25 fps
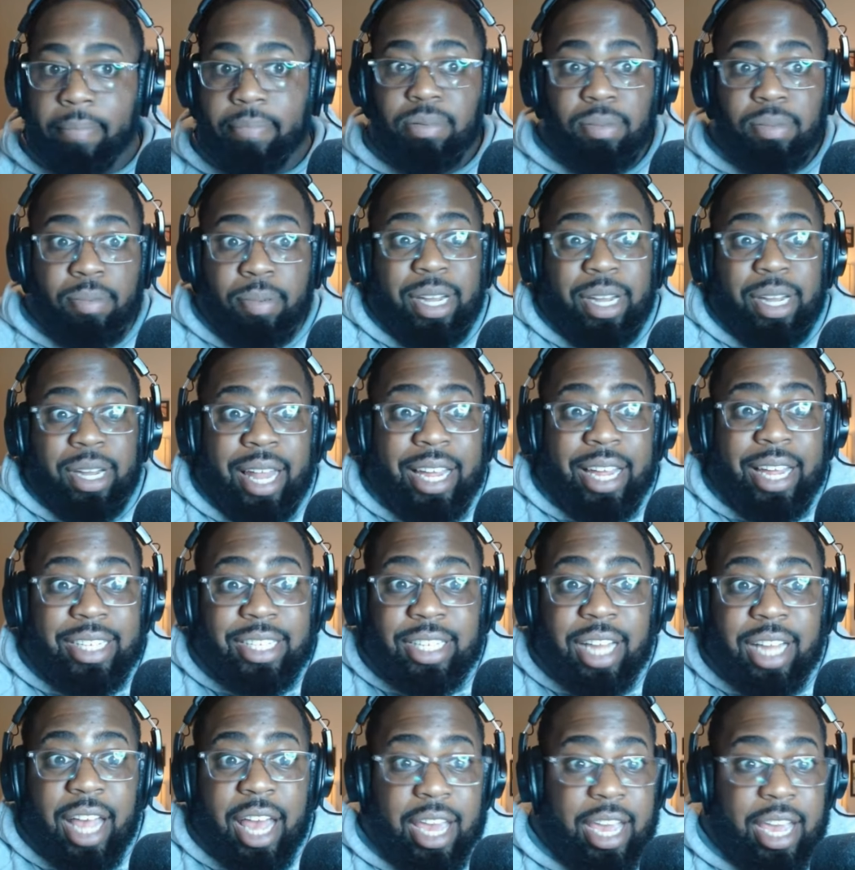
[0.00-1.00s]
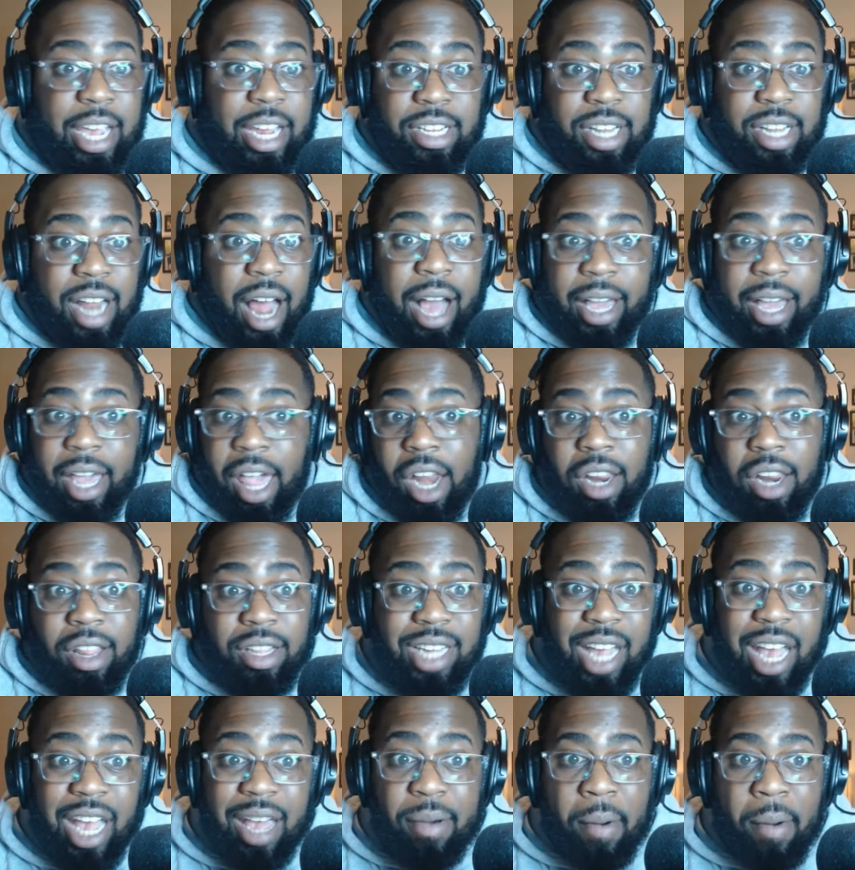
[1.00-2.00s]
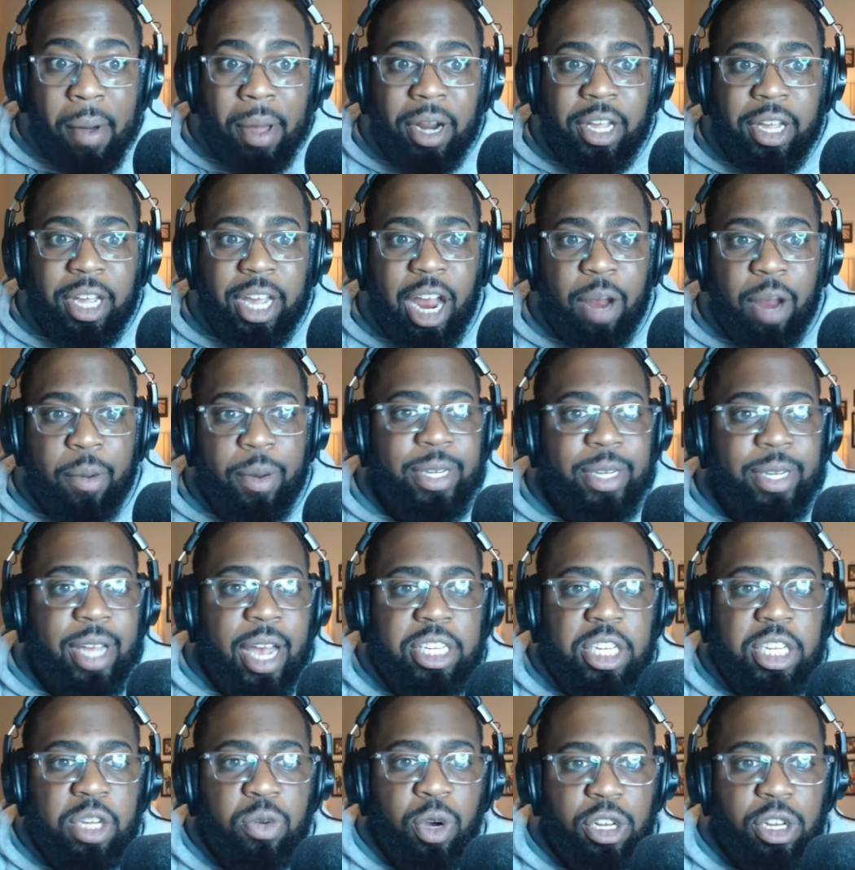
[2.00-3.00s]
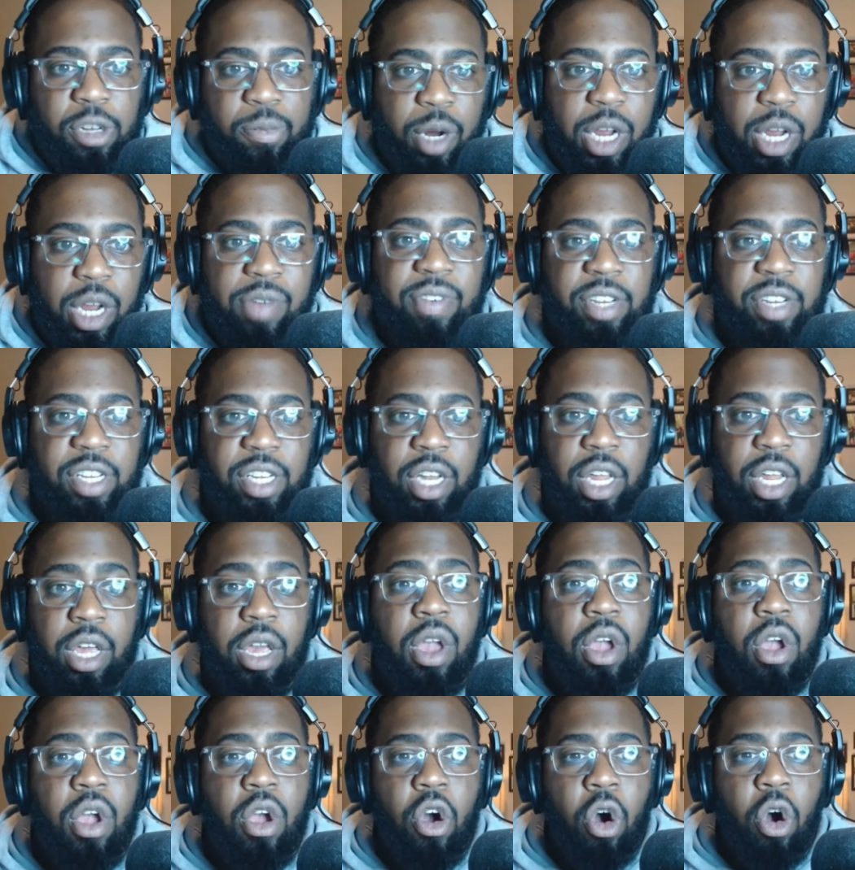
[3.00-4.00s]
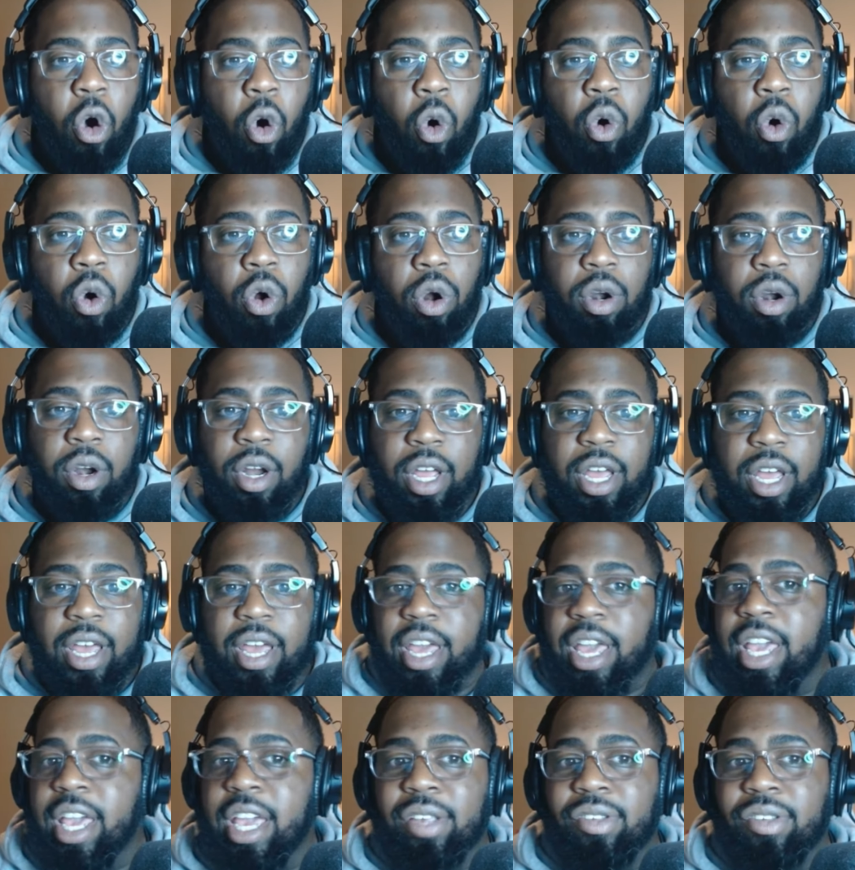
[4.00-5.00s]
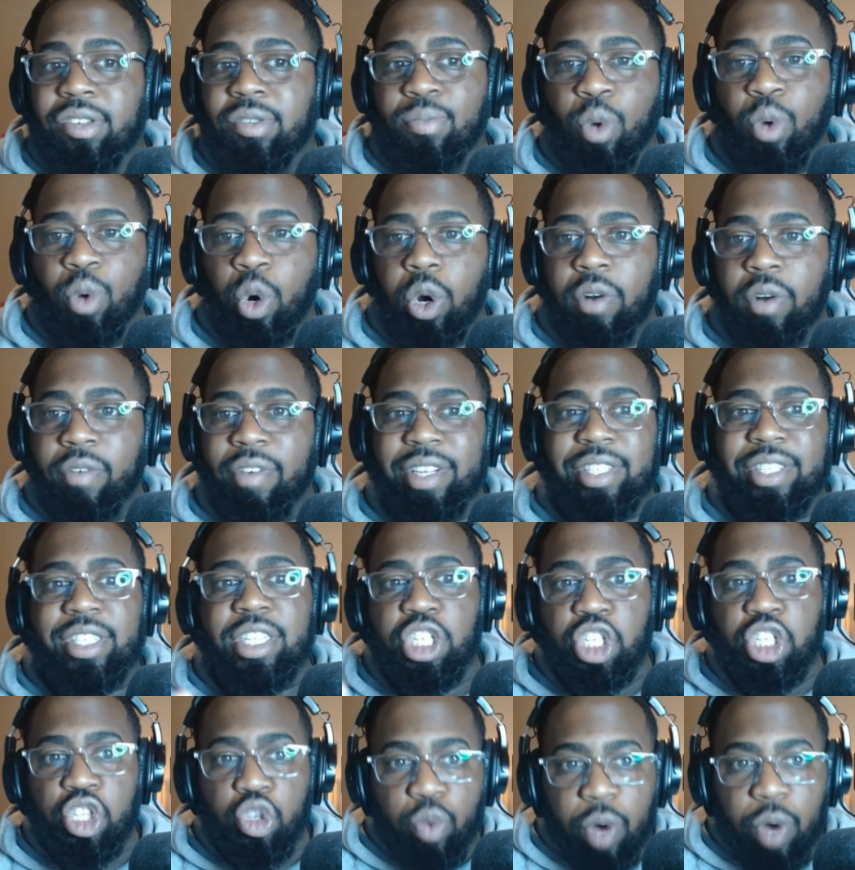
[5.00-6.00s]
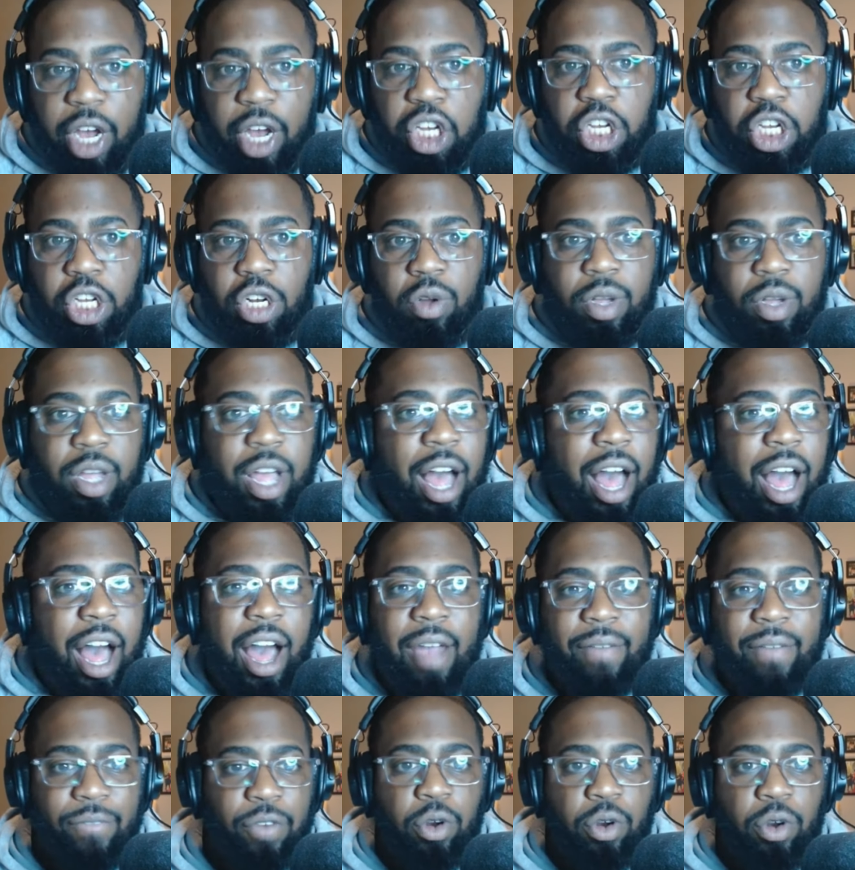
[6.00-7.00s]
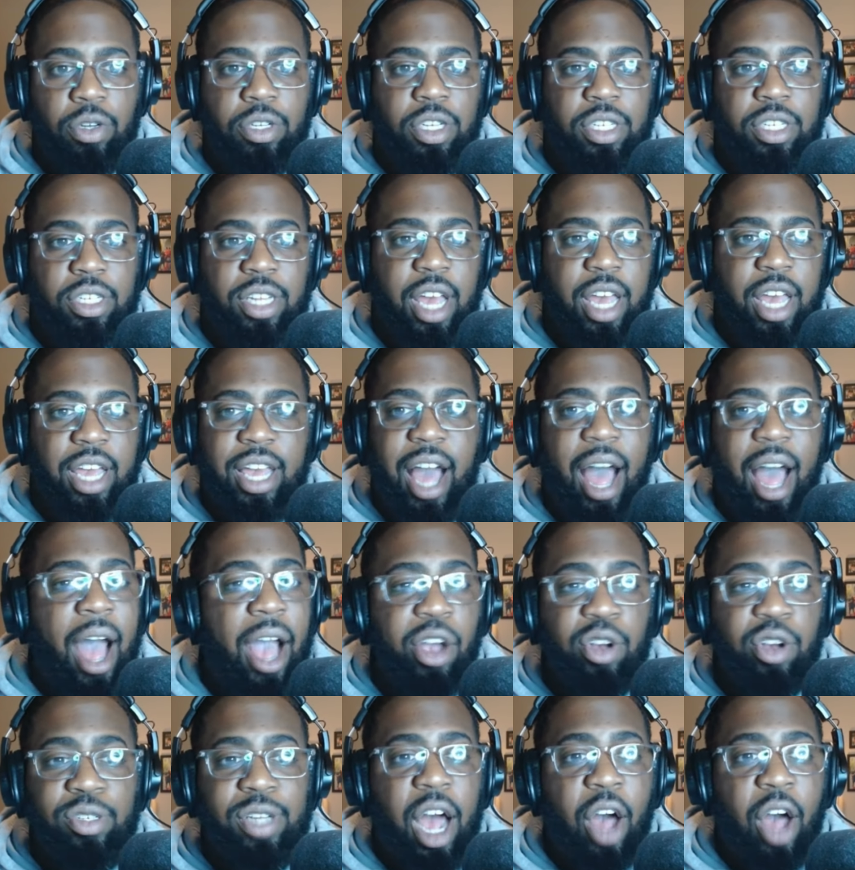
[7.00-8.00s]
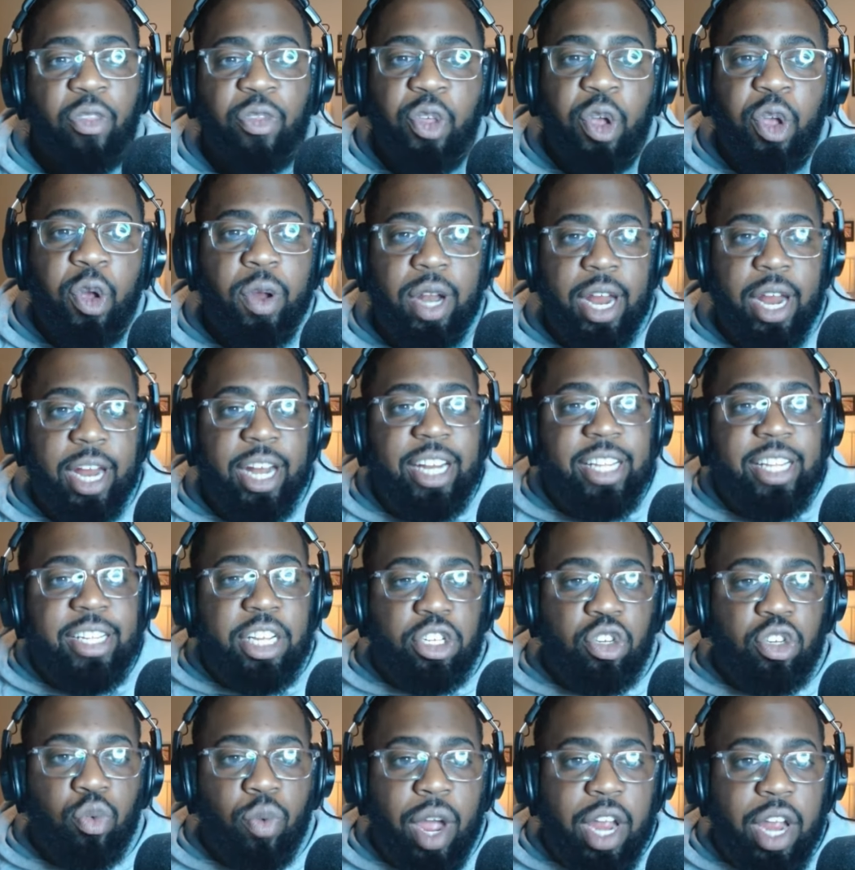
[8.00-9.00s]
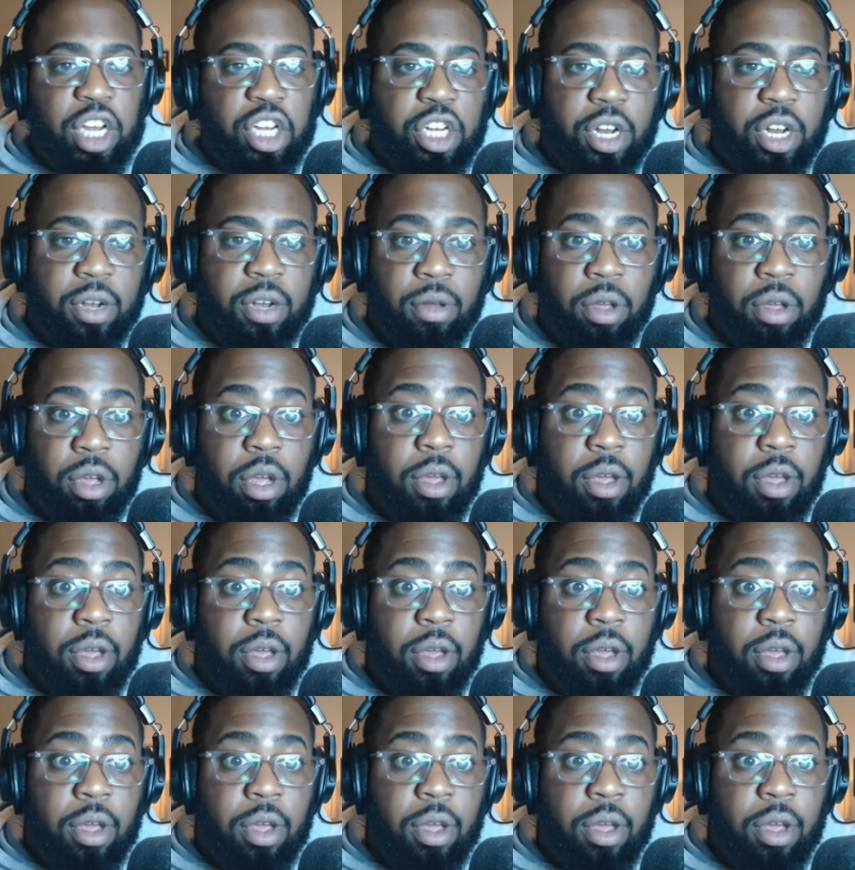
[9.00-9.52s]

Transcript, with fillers: well, let's say he's not getting the same amount of carries as he was previously, or he is more of a situational guy versus a guy who's out there in any situation.